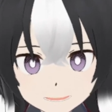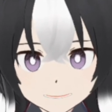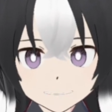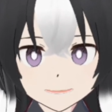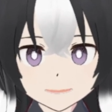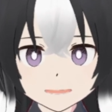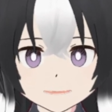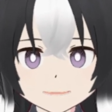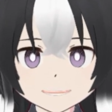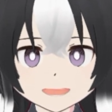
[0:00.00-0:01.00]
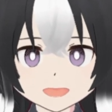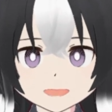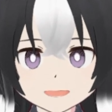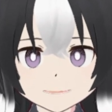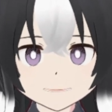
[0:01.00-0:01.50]
general, like a
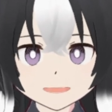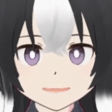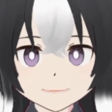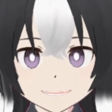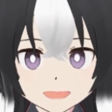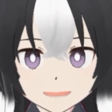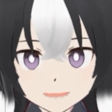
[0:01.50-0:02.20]
bit from Japanese